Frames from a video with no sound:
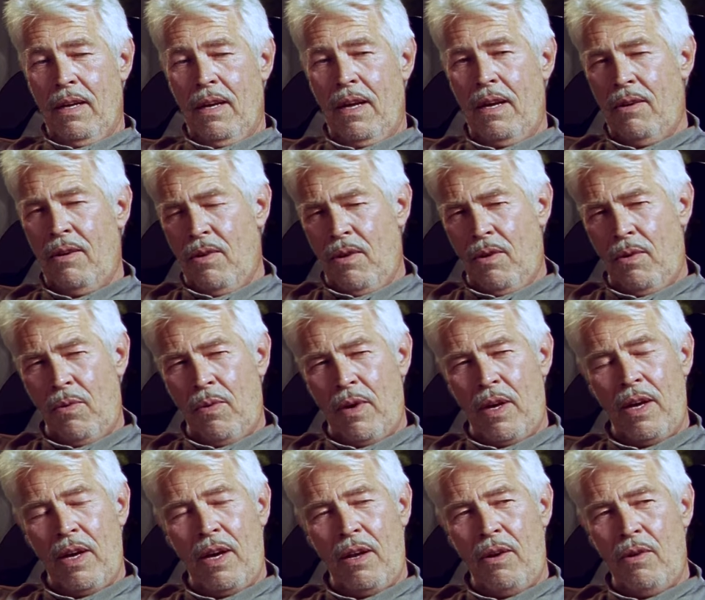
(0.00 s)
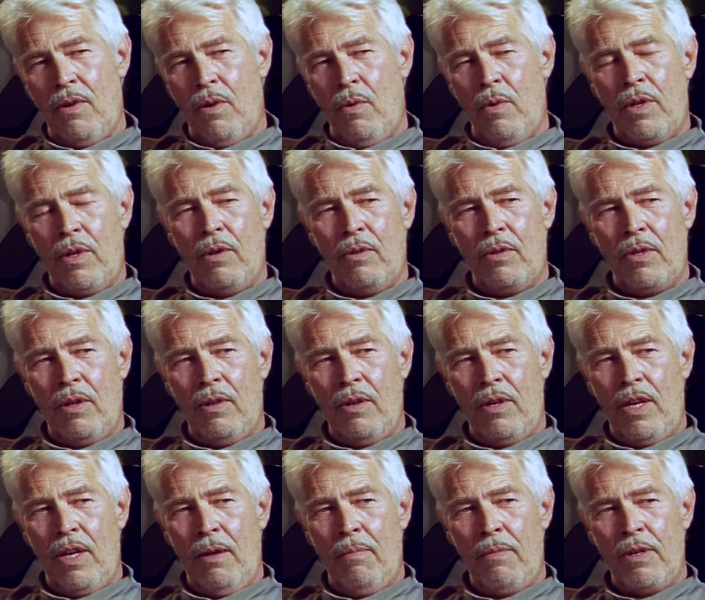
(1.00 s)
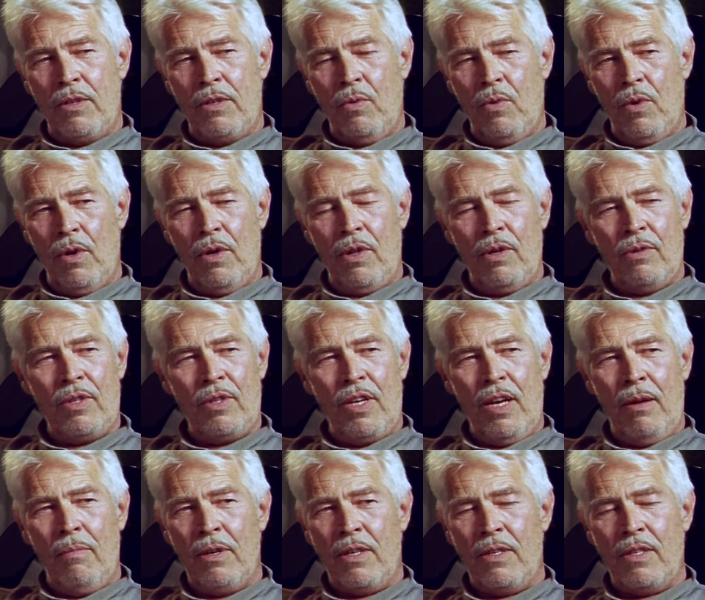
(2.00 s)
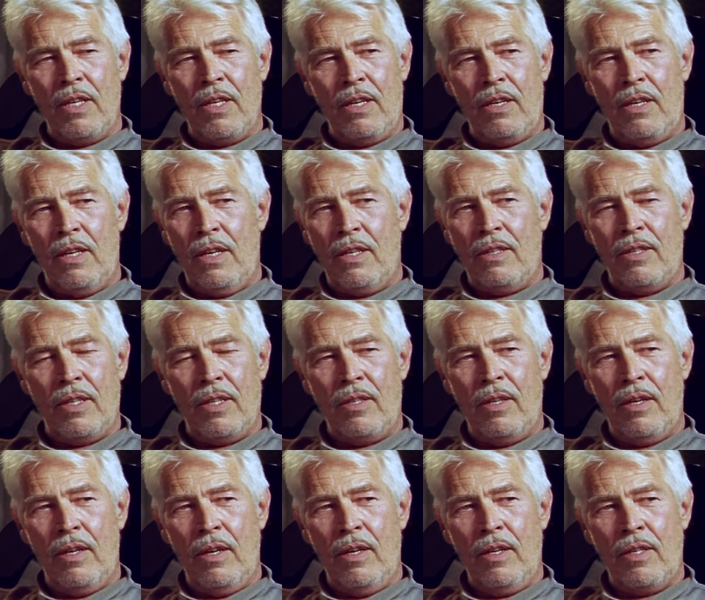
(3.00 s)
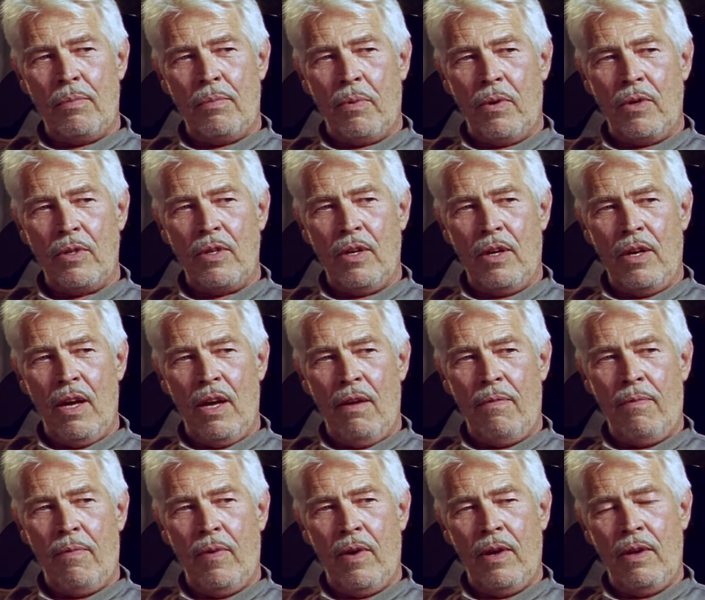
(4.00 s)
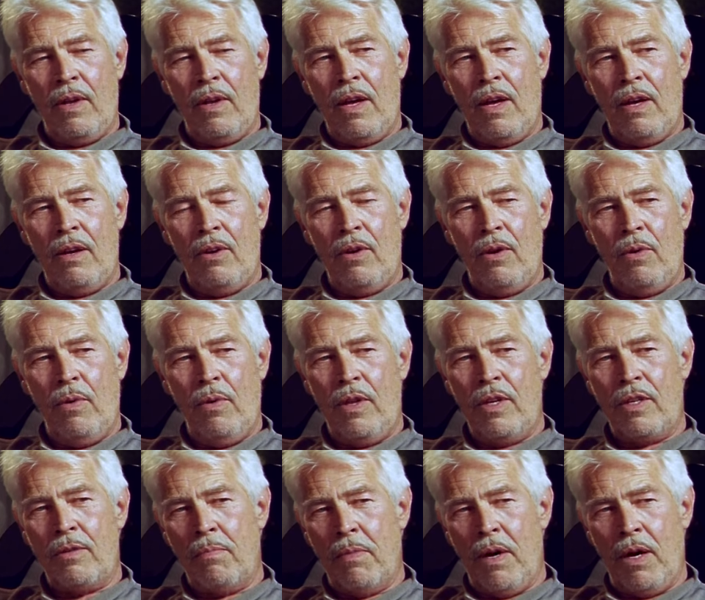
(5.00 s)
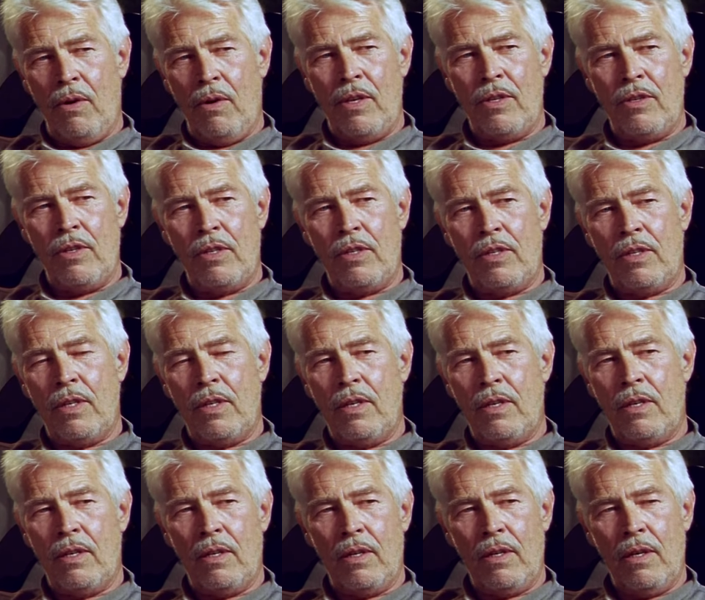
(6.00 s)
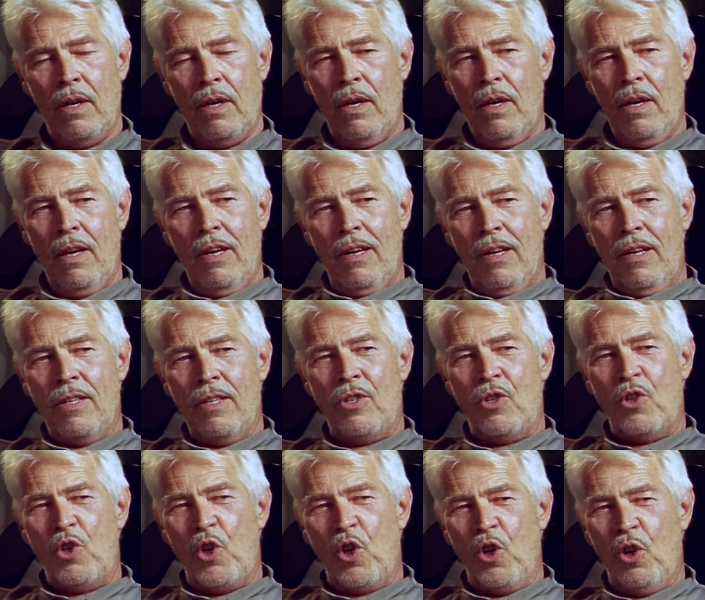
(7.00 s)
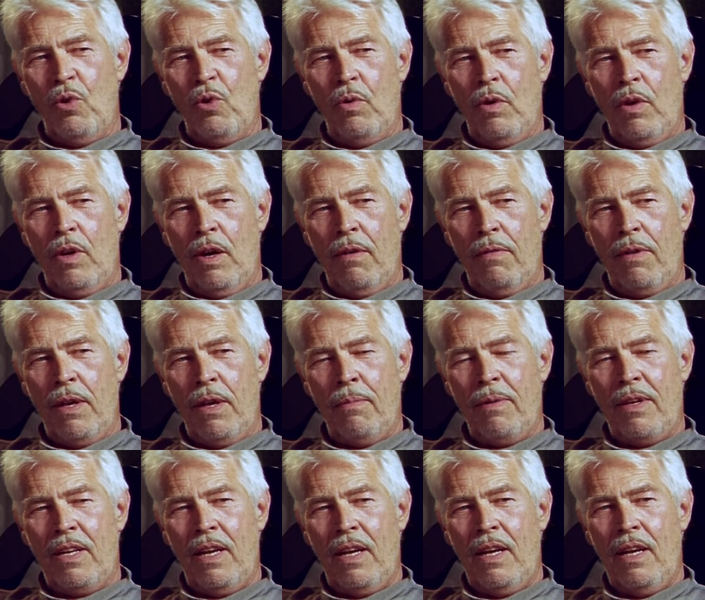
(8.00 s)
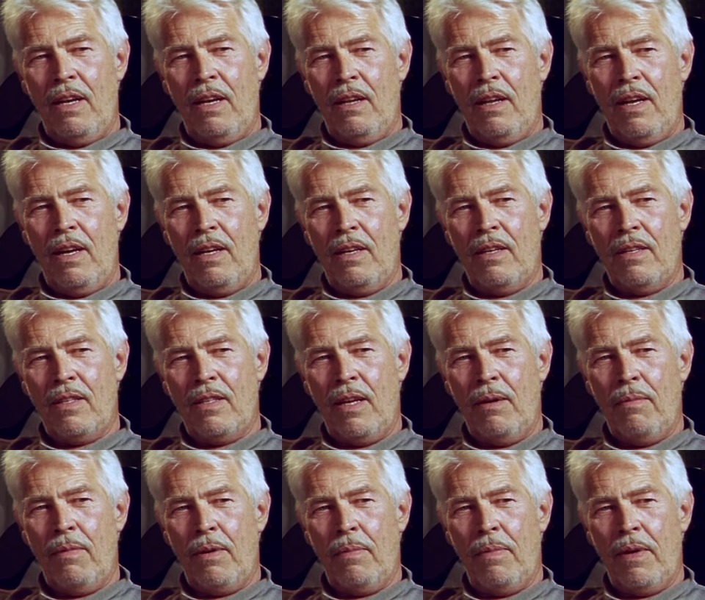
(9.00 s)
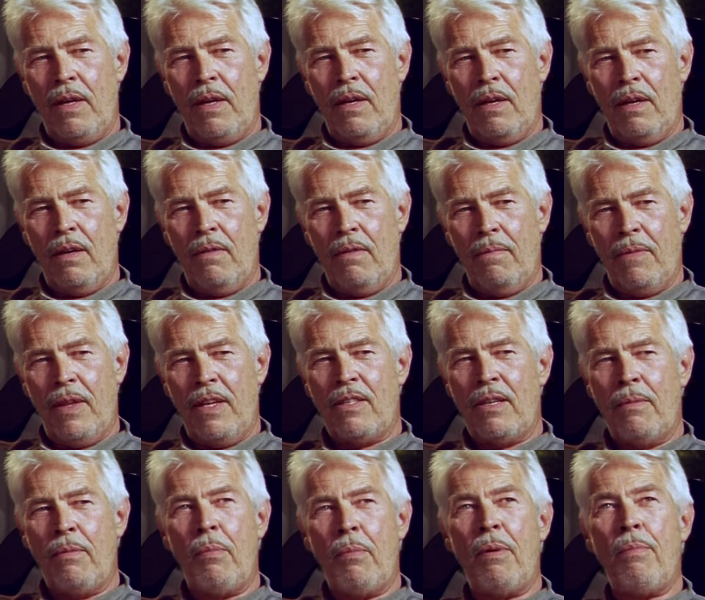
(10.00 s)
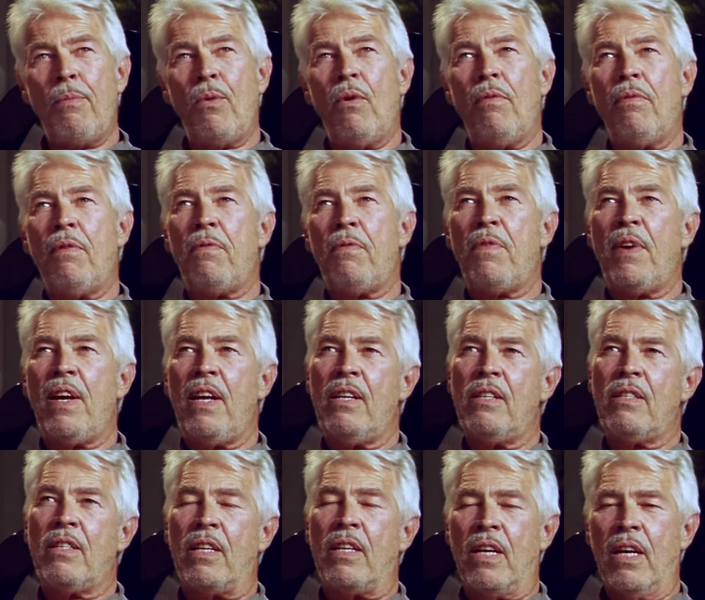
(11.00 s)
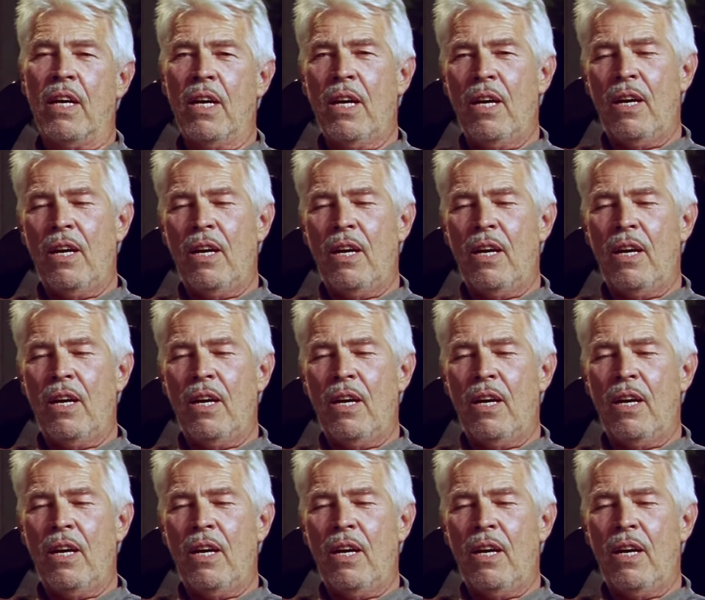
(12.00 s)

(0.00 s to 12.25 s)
I don't know. I don't know what those other demons were, those demons that existed in his personal life, well, they had to do with his marriages and his children and everything, but they didn't seem to be, they seemed to be more of a fantasy.